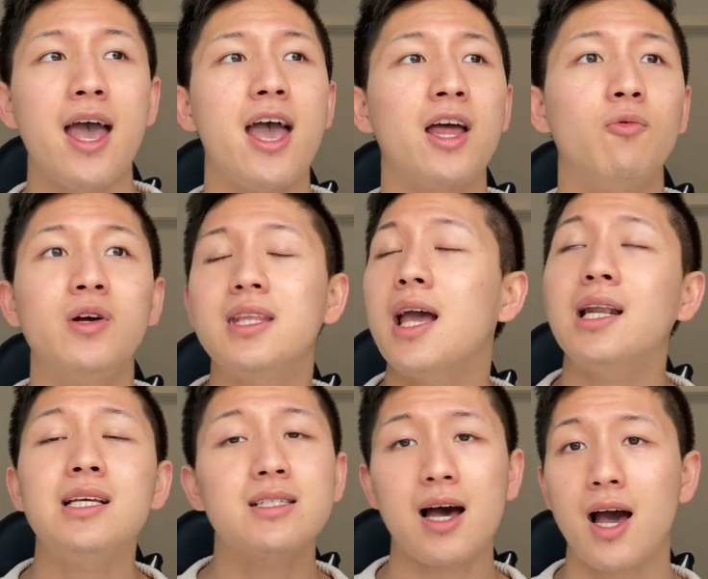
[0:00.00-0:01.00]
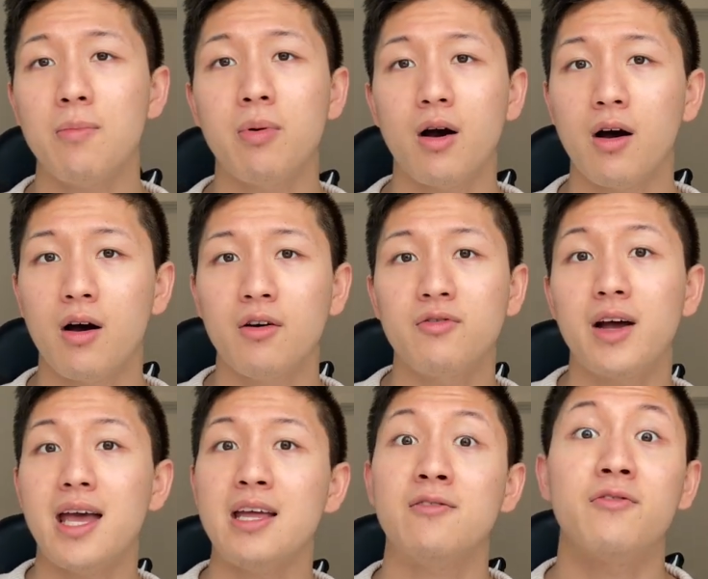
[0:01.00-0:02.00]
And with any type of
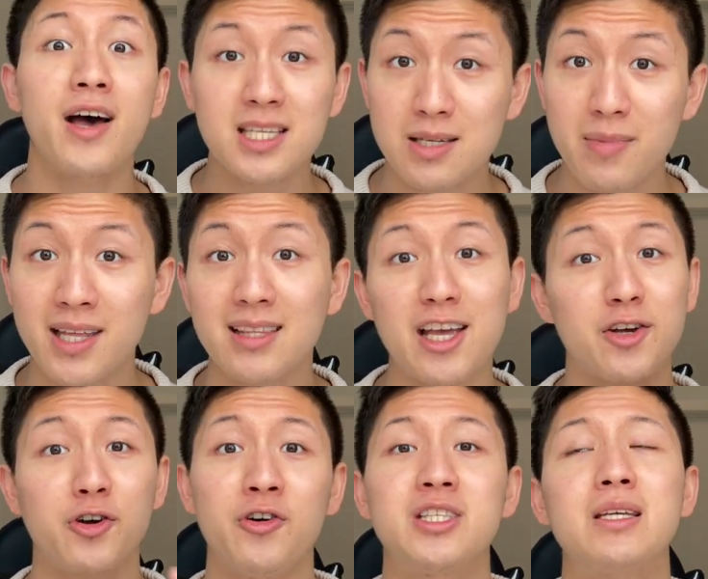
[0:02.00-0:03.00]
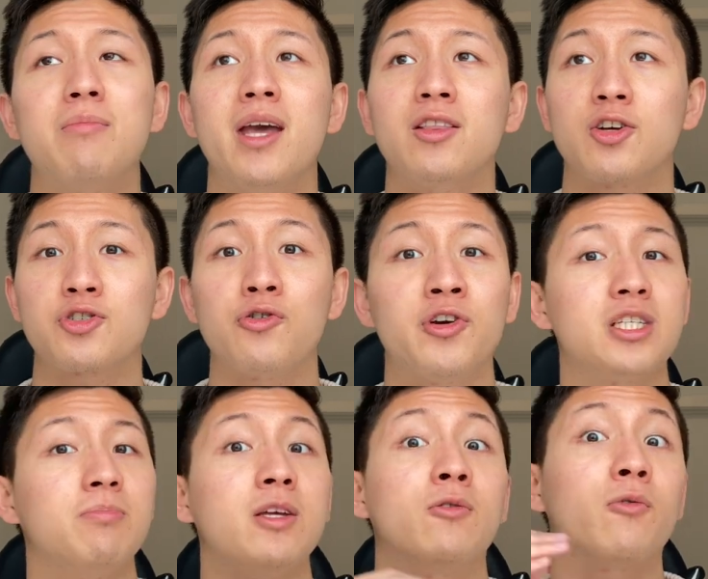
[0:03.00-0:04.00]
investment that you're going to make, there's going to
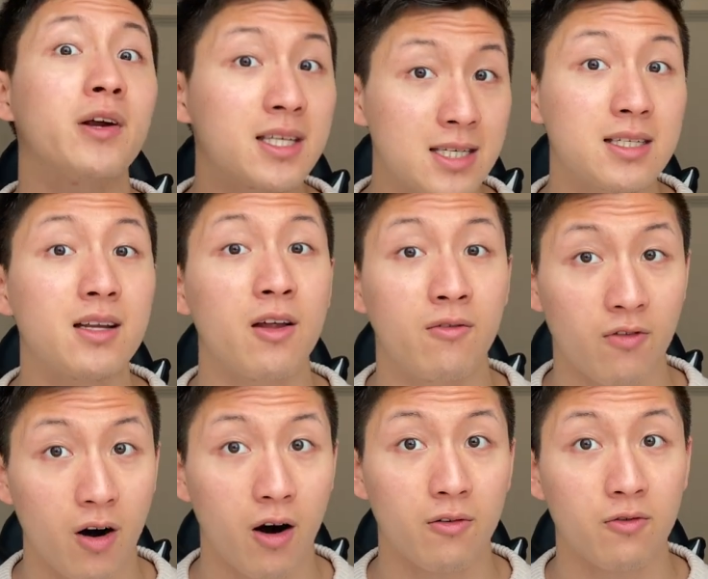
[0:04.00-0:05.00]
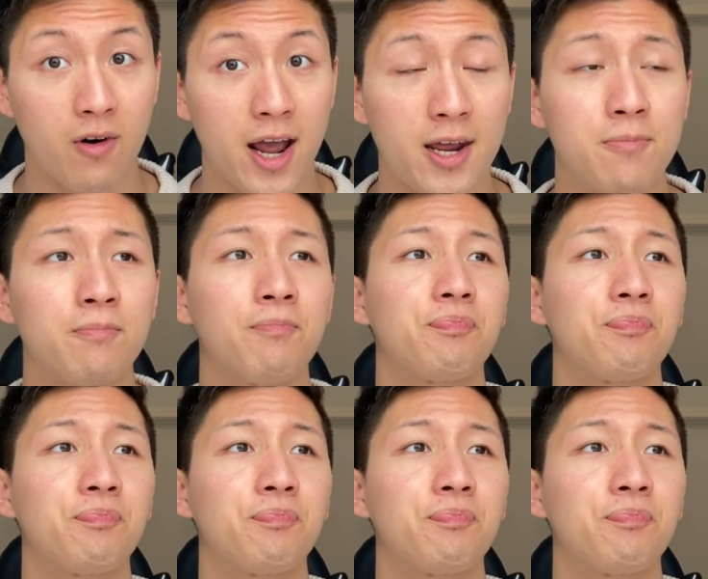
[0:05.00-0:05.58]
be risks involved, right?